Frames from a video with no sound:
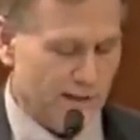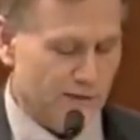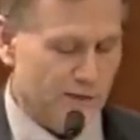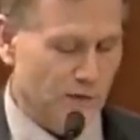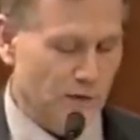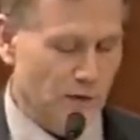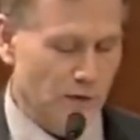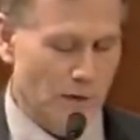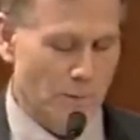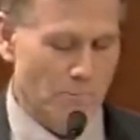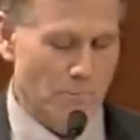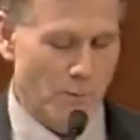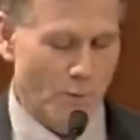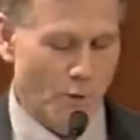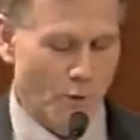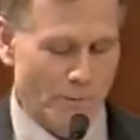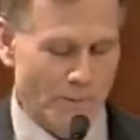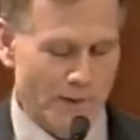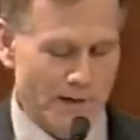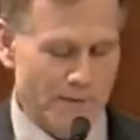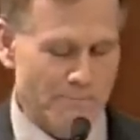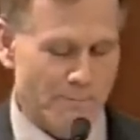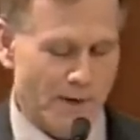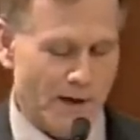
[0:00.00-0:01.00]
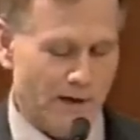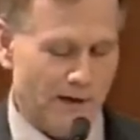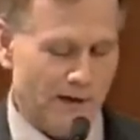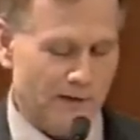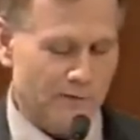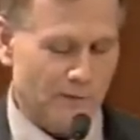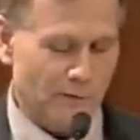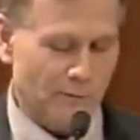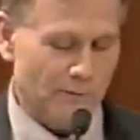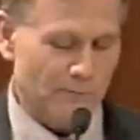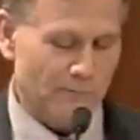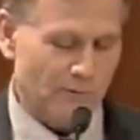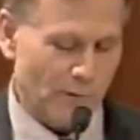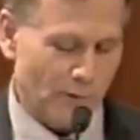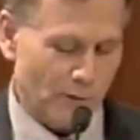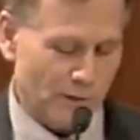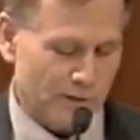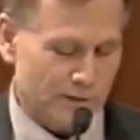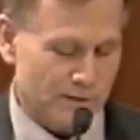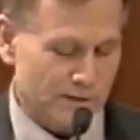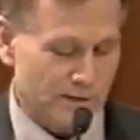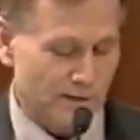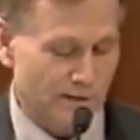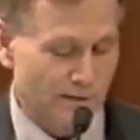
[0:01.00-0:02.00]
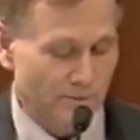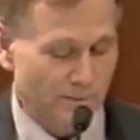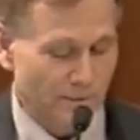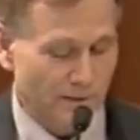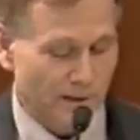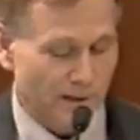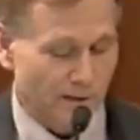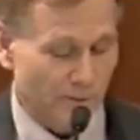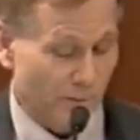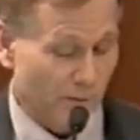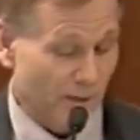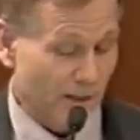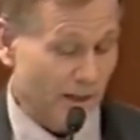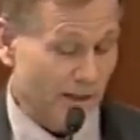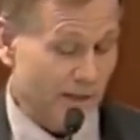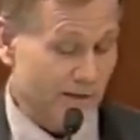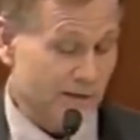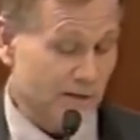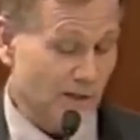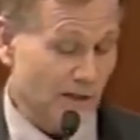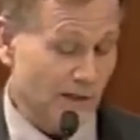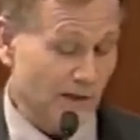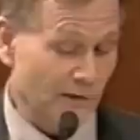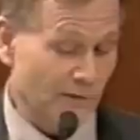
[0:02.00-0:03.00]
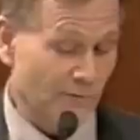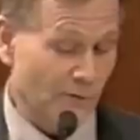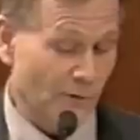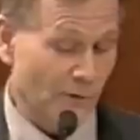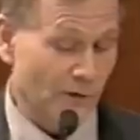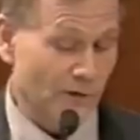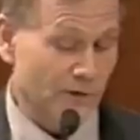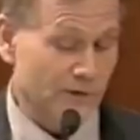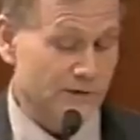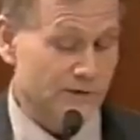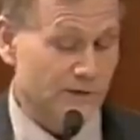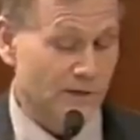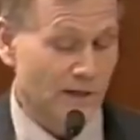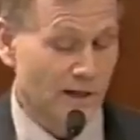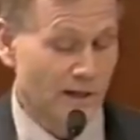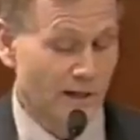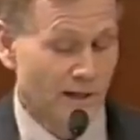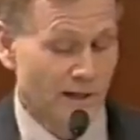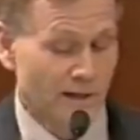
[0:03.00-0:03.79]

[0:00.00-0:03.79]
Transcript: is it in a booming baritone voice, a ringing tenor voice,